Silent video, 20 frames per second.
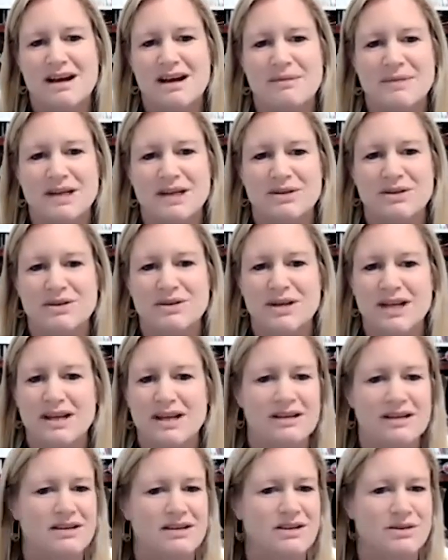
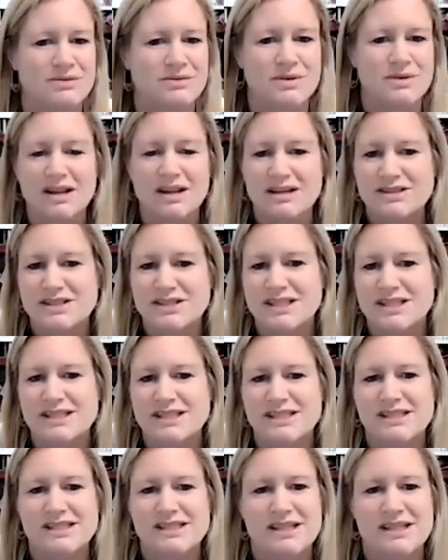including
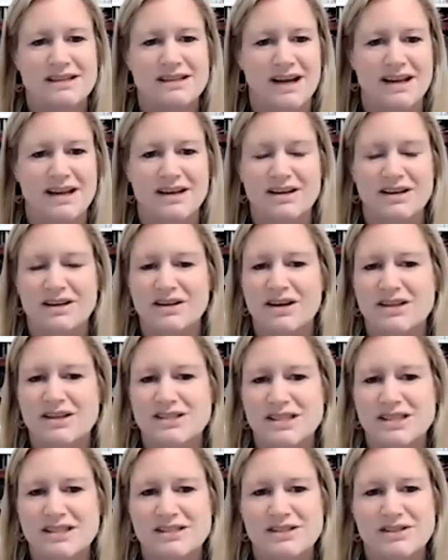urologists,
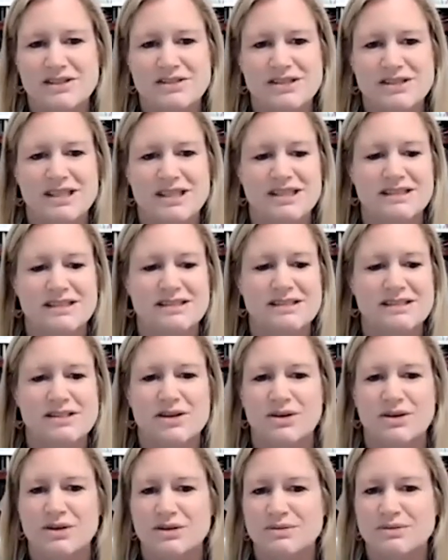gynecologic surgeons,
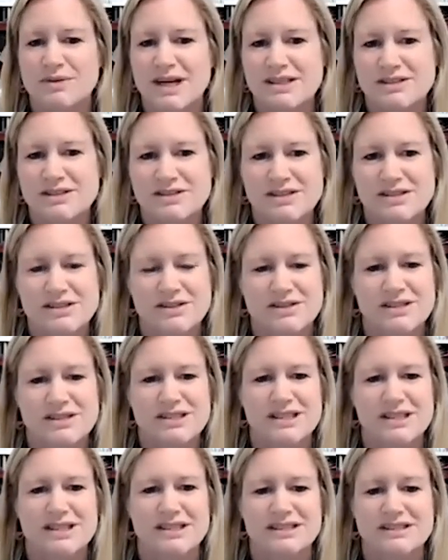colorectal
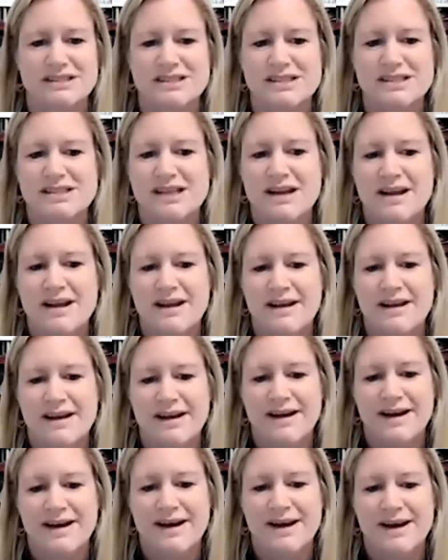surgeons,
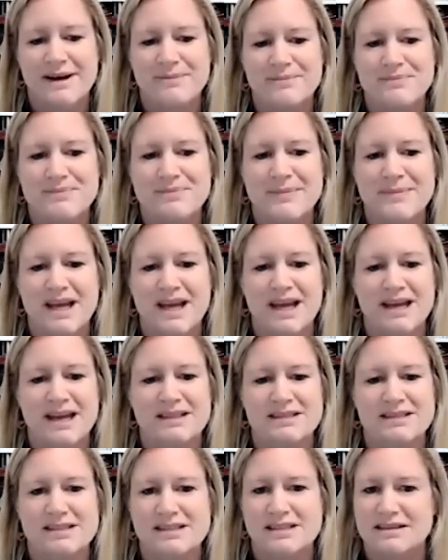
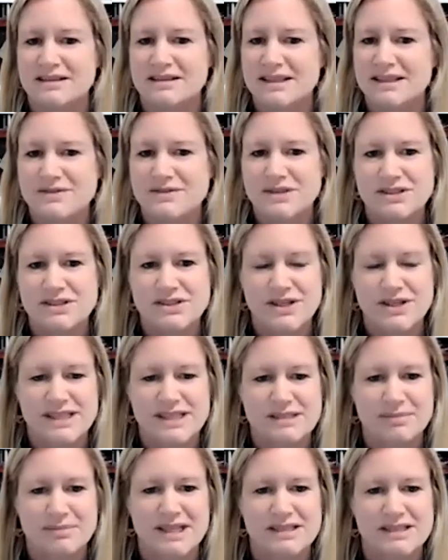and liver
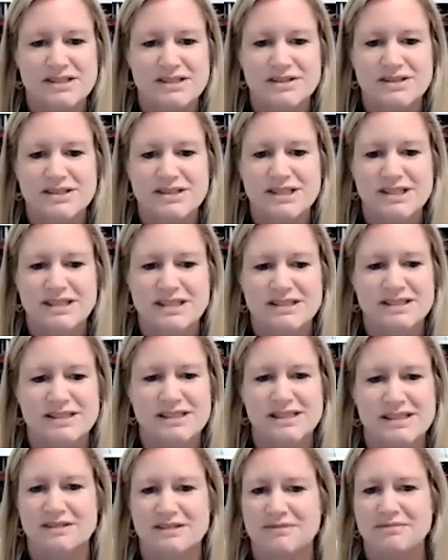transplant
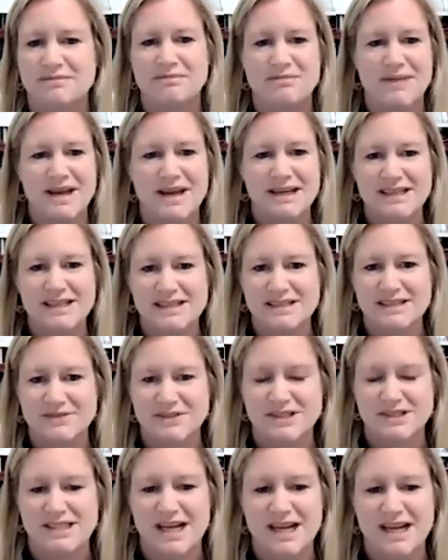surgeons, many
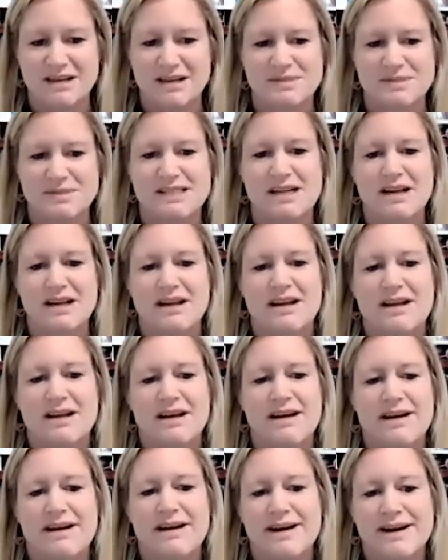different types.
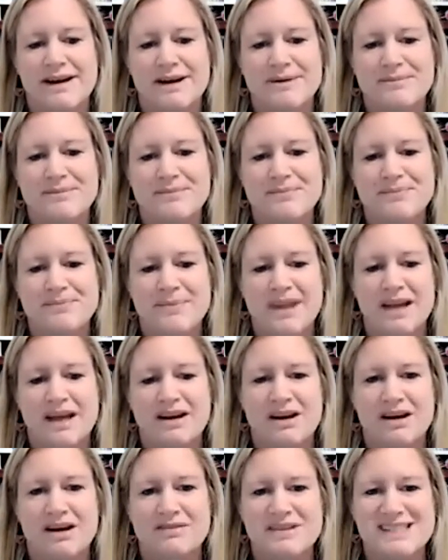And
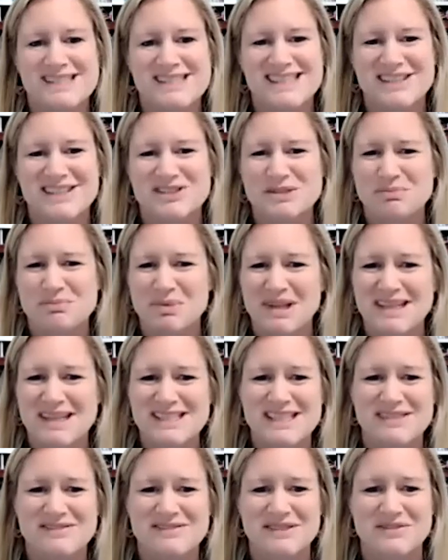obviously there's
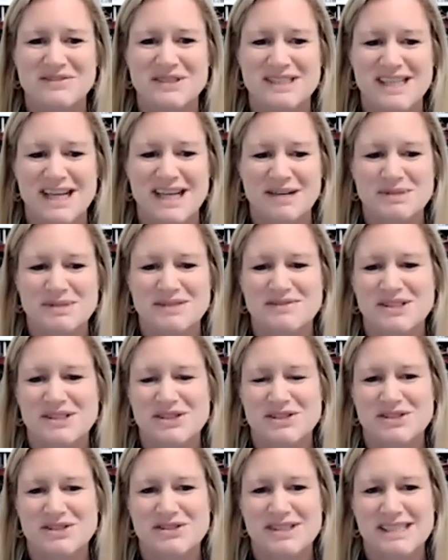plenty of different types of
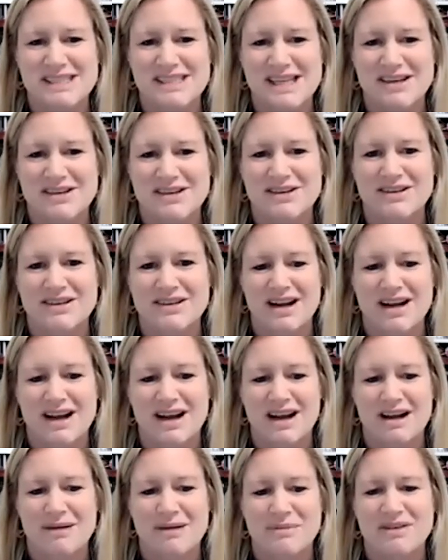surgeries that are
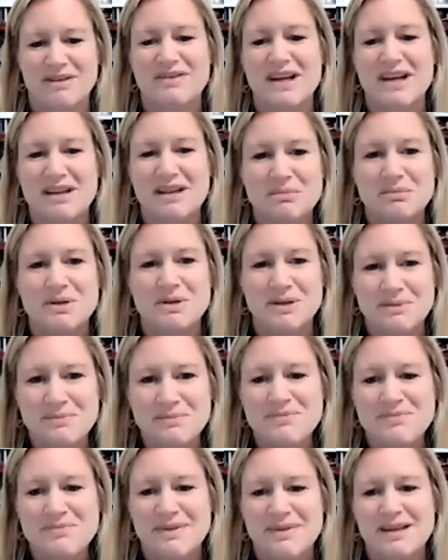available.
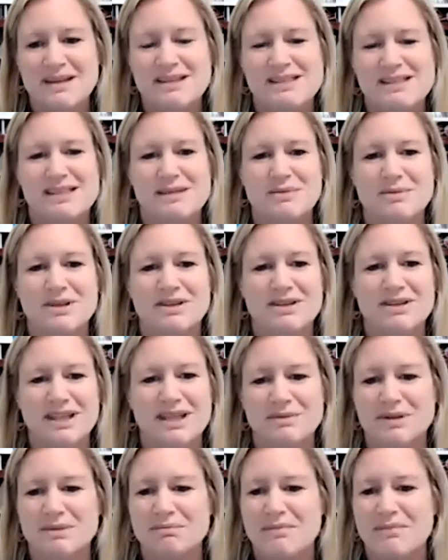Similarly
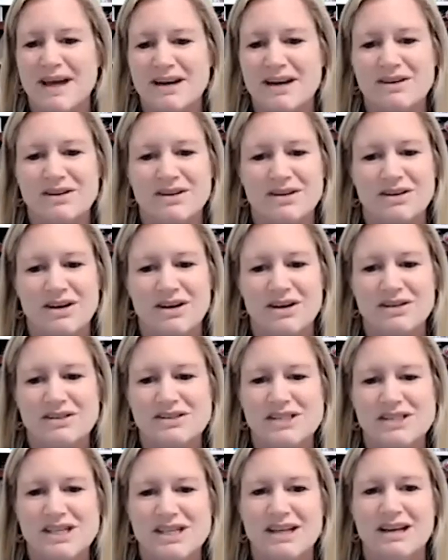with medical
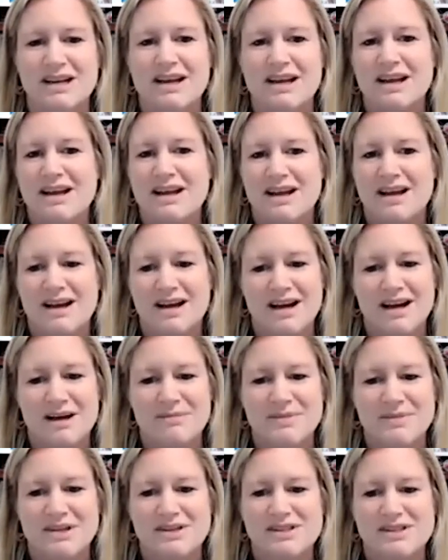oncology,
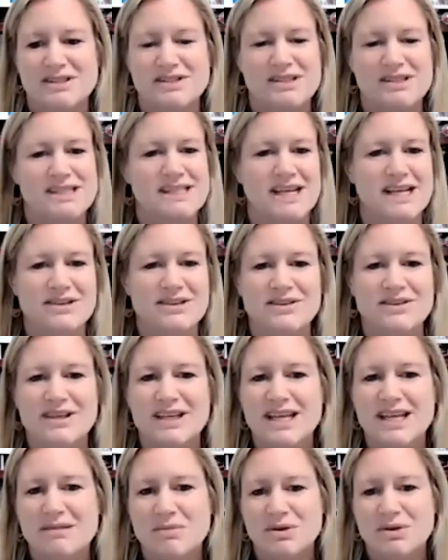there's standard
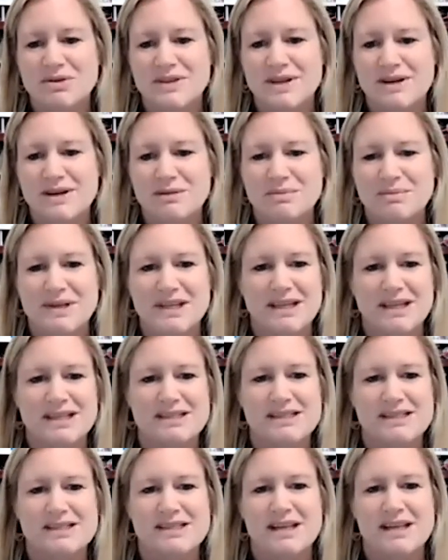
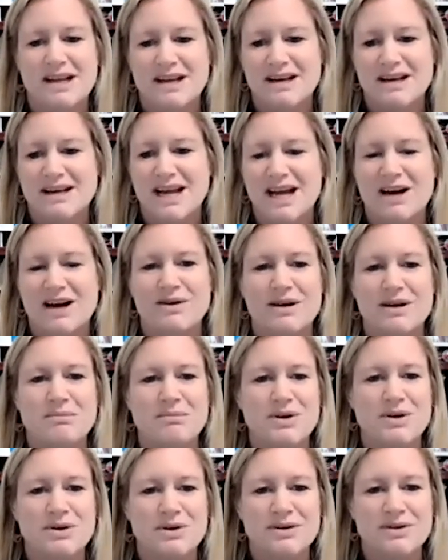chemotherapies, now
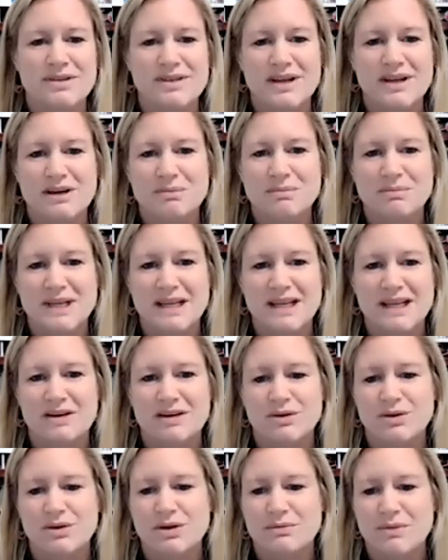immunotherapy
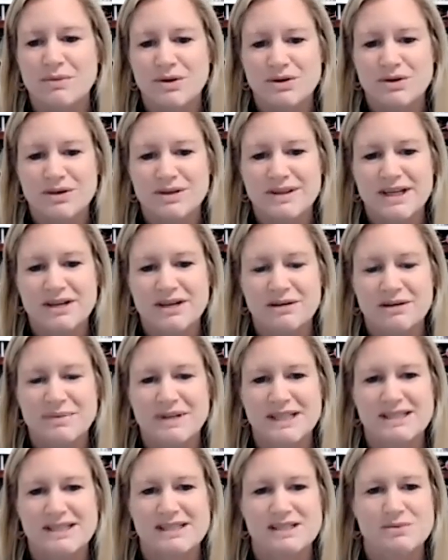and hormonal
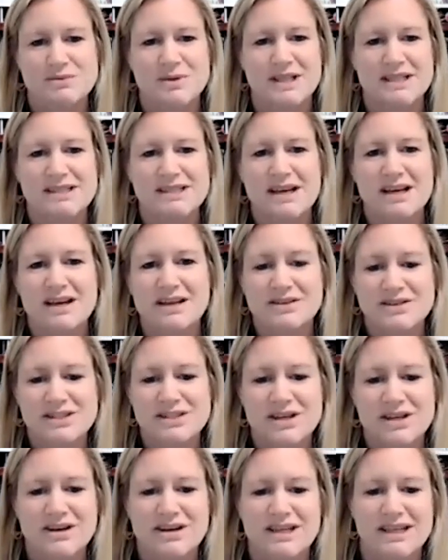therapies, as well as other
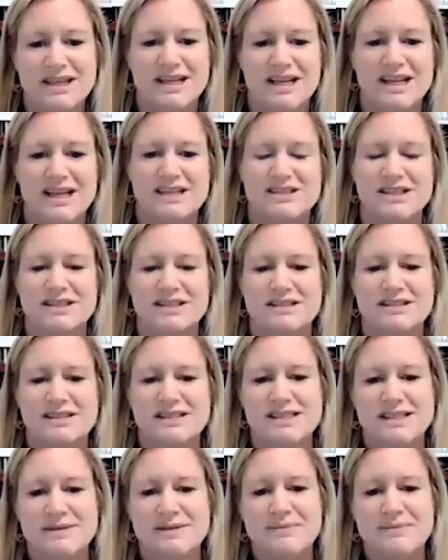targeted agents.